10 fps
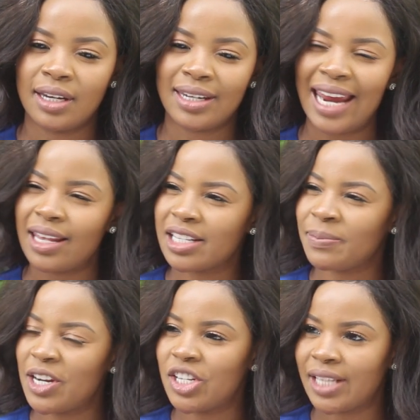gaining as
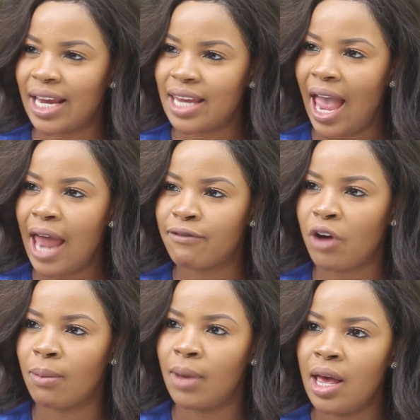much as I can
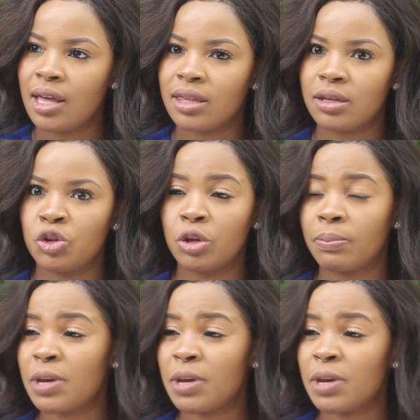from you know the